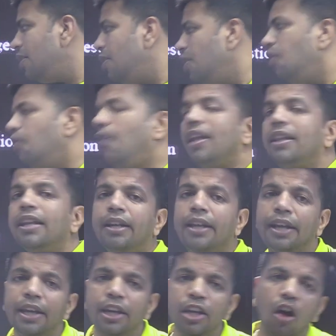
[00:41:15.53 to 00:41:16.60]
when the
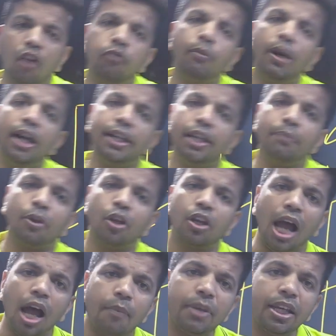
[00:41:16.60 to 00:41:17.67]
degree of
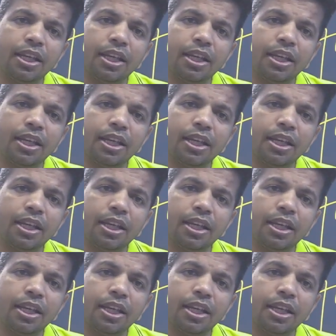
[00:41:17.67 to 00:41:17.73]
multi-programming is